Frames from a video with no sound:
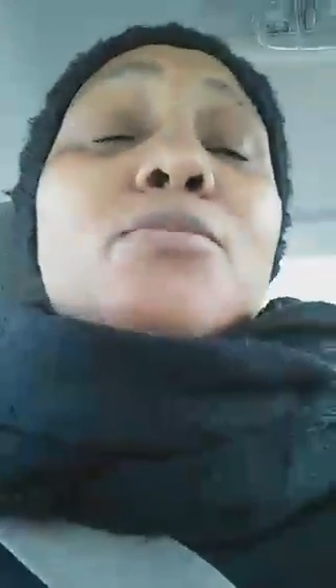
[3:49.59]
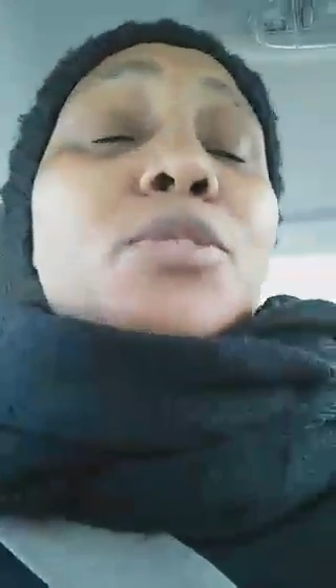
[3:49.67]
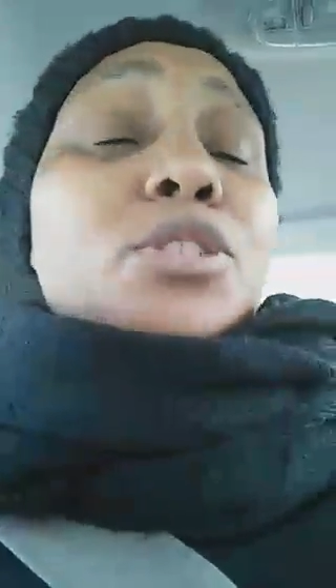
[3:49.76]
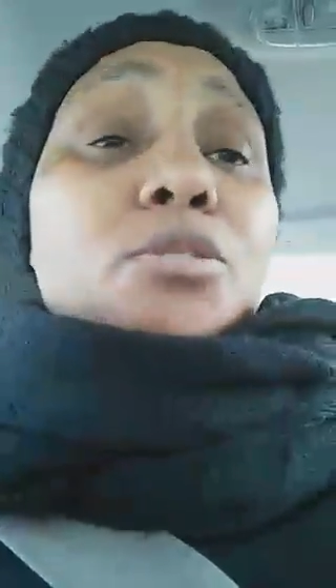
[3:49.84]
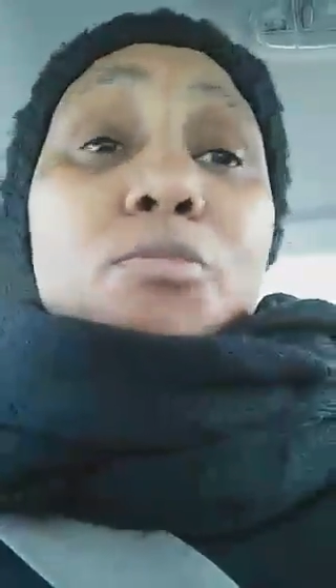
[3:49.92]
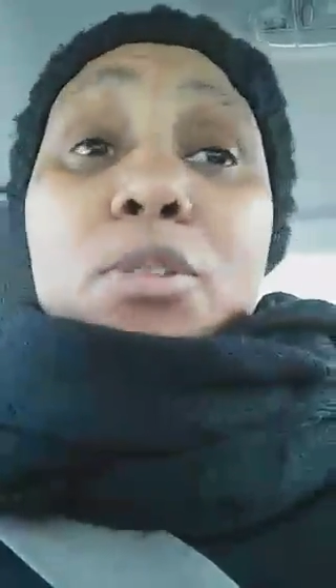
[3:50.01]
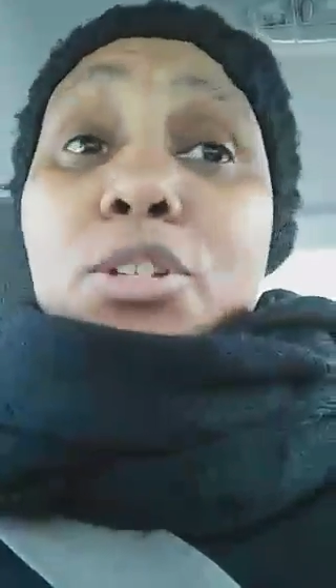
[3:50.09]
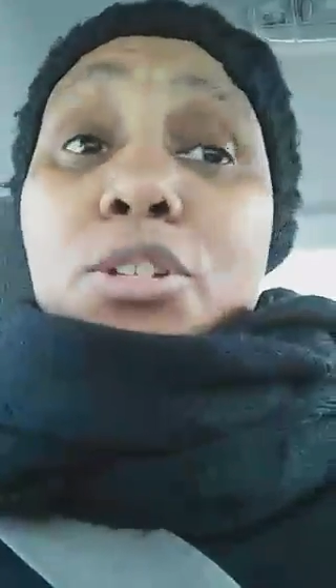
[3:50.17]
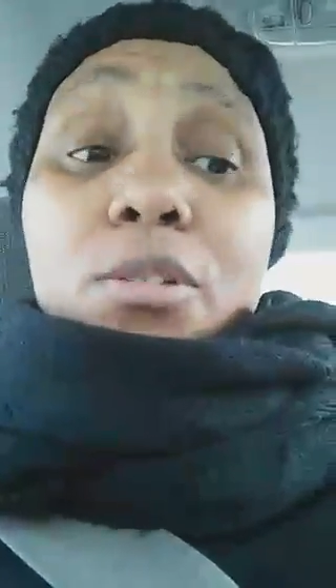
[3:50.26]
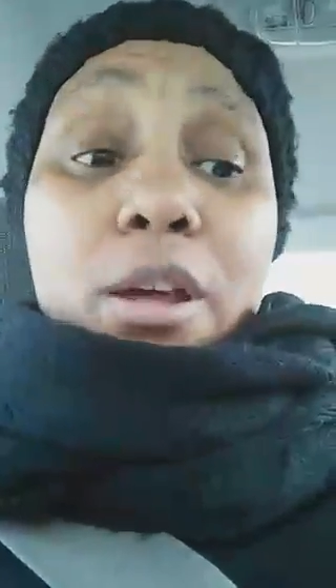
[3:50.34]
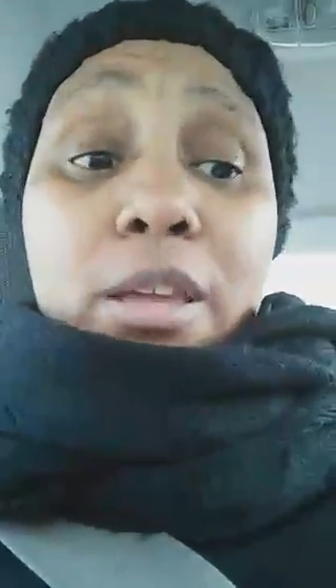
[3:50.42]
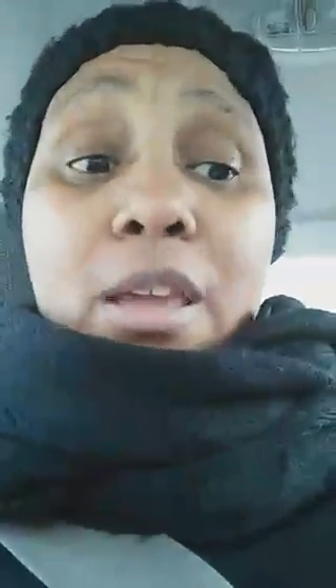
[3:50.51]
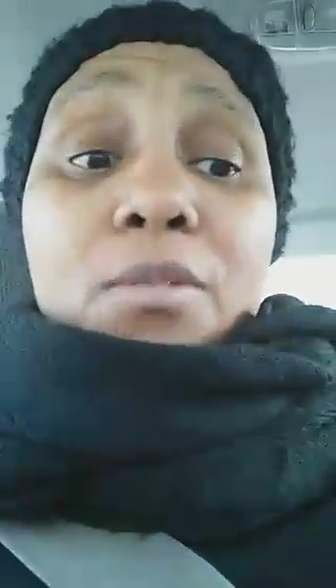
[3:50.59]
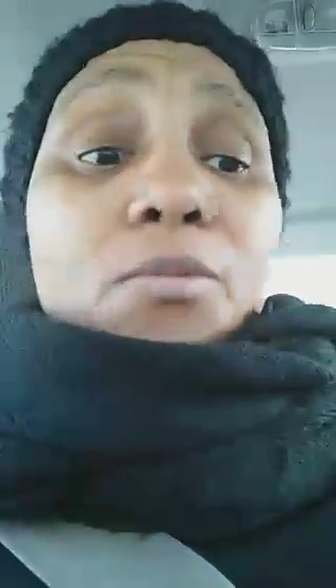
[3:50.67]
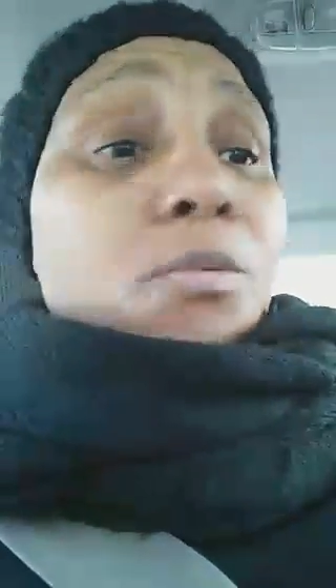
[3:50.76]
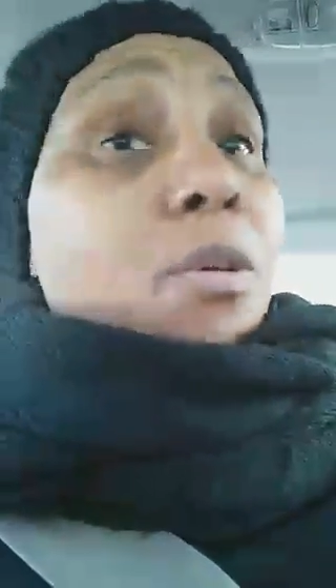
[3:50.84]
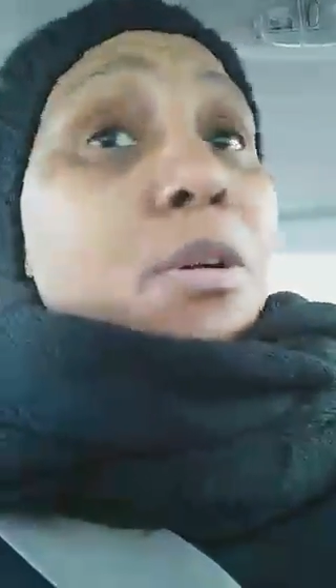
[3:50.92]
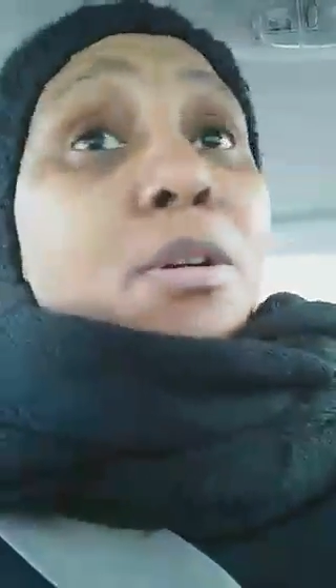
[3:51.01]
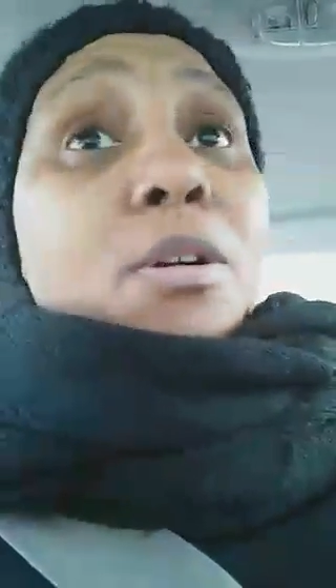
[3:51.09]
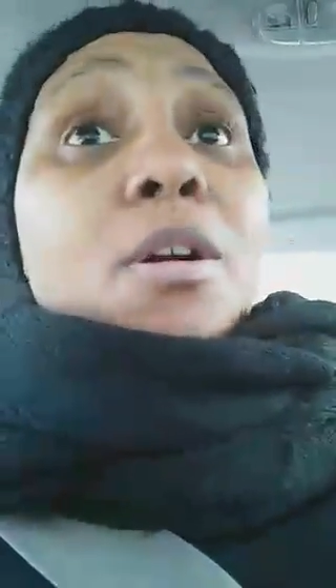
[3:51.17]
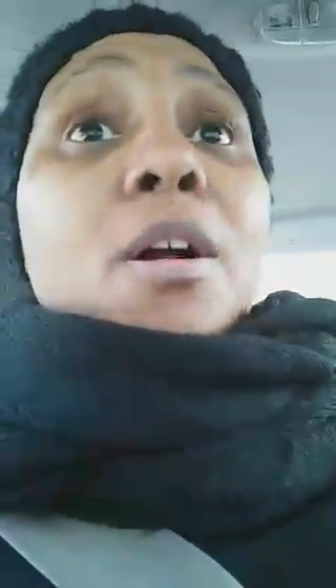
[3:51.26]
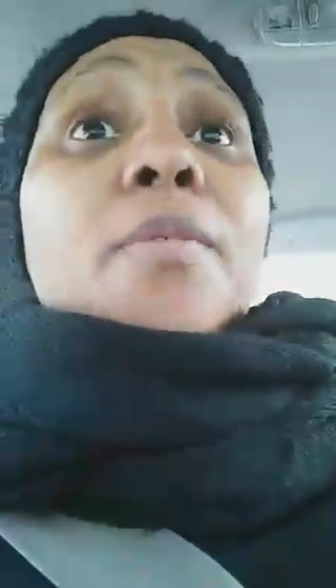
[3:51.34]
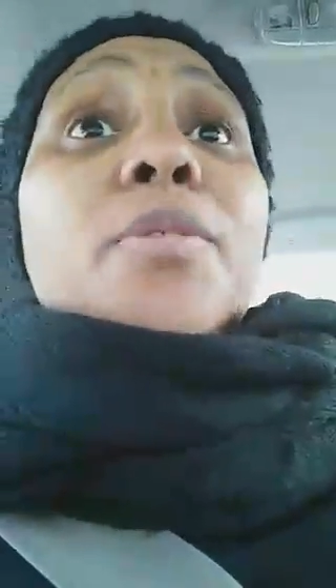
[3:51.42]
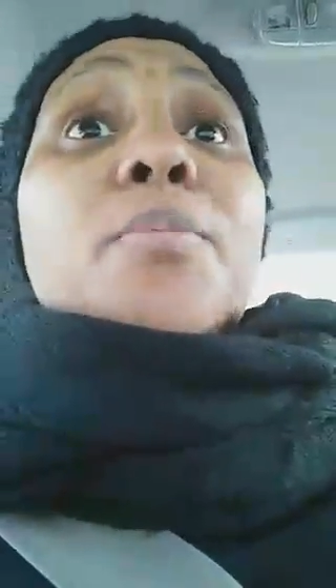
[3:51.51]
which again were
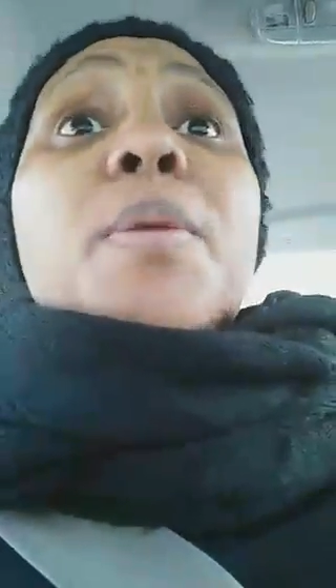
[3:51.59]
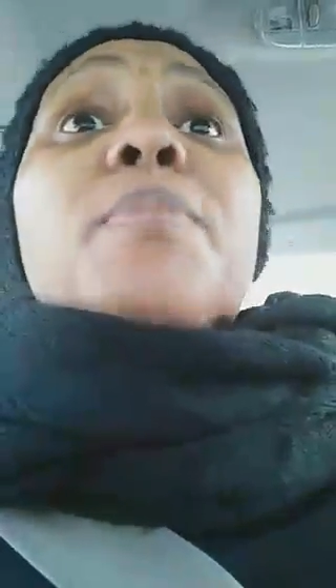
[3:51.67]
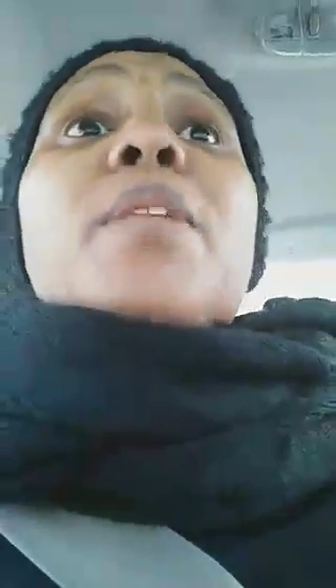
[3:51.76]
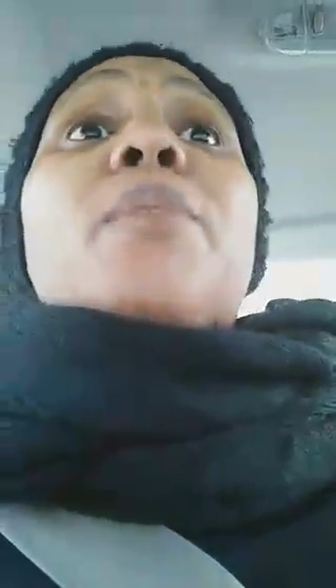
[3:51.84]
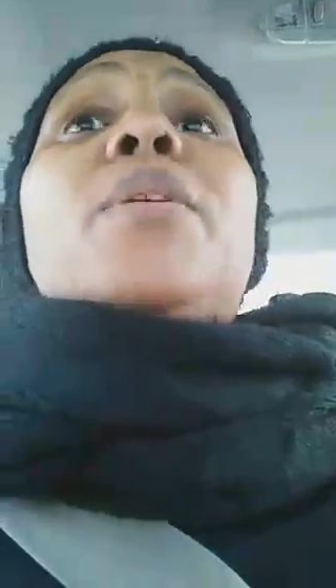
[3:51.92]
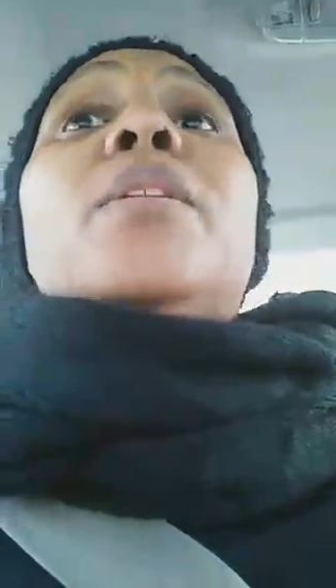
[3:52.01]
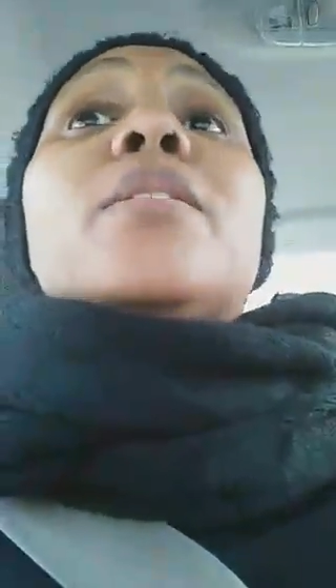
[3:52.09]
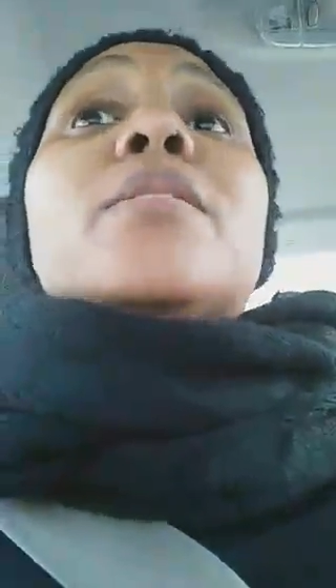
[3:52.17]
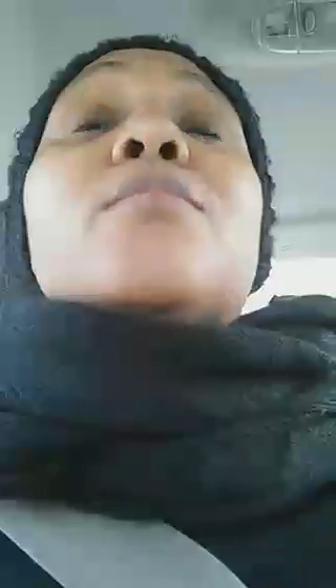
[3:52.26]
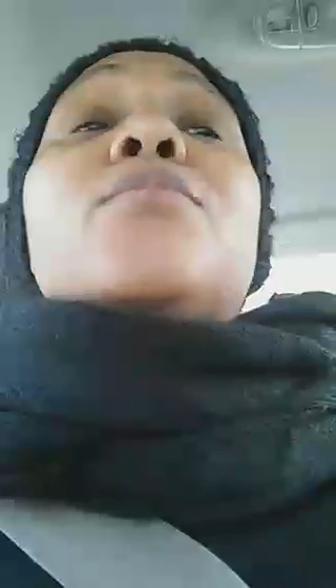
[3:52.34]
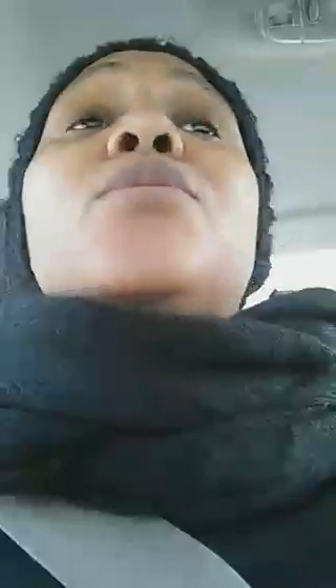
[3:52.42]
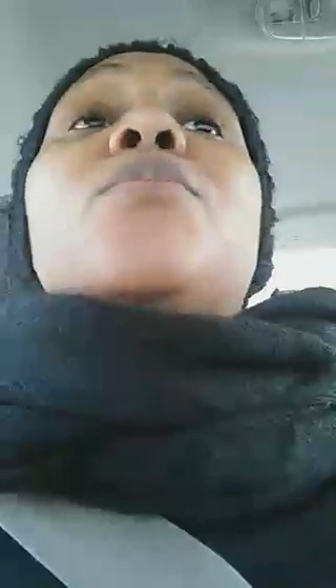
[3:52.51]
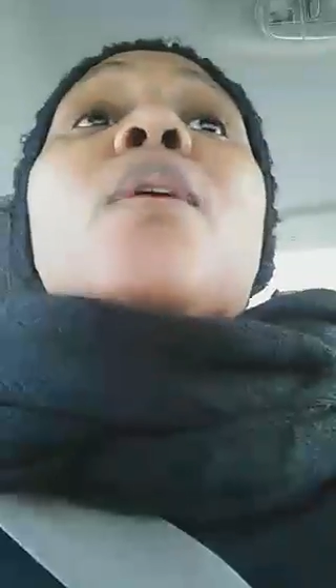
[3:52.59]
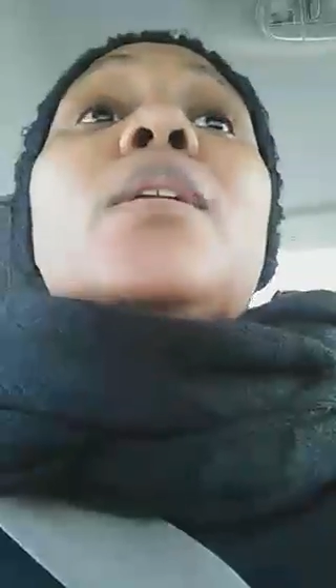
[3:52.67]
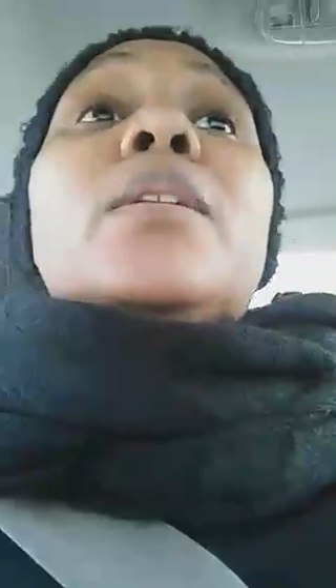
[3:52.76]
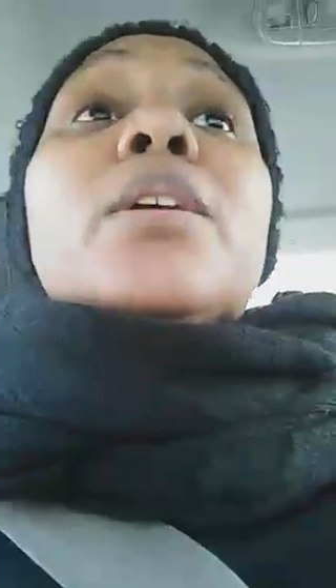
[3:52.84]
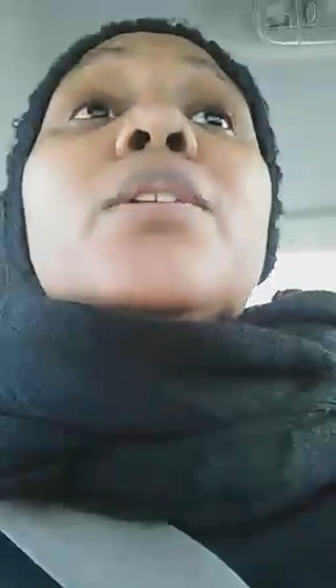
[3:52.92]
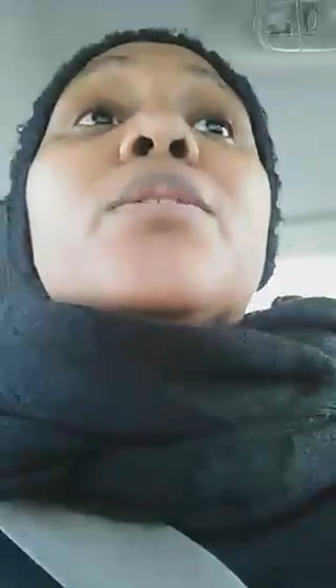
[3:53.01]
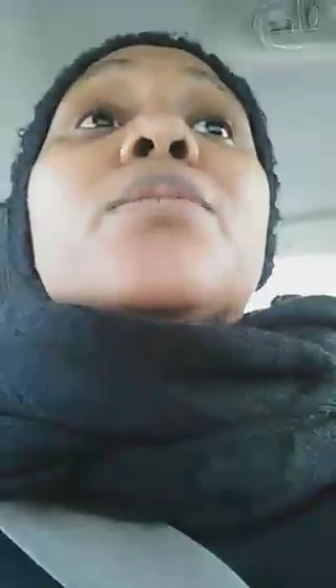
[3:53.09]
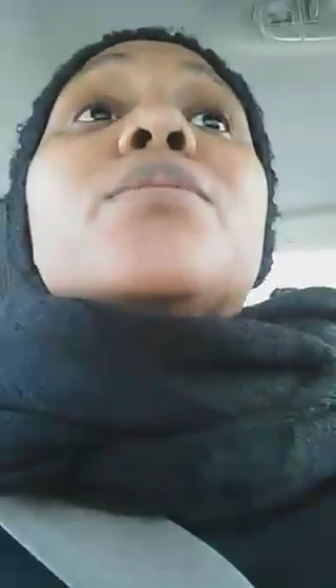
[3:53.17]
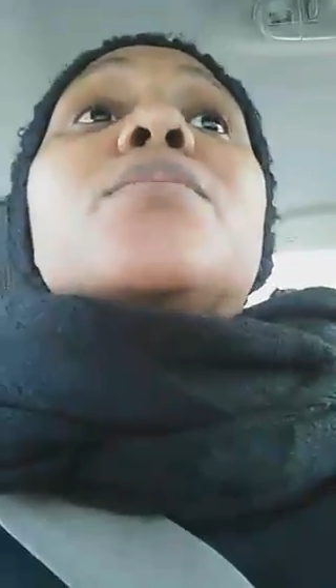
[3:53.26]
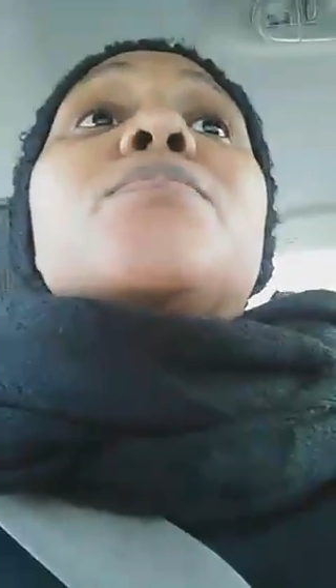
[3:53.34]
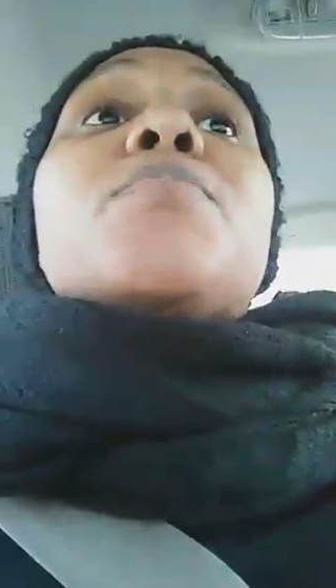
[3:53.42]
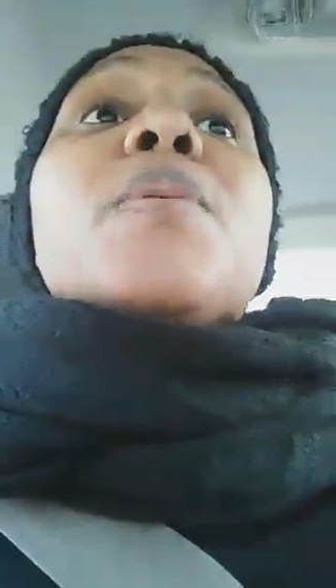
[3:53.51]
the people that we looked up to, our leaders,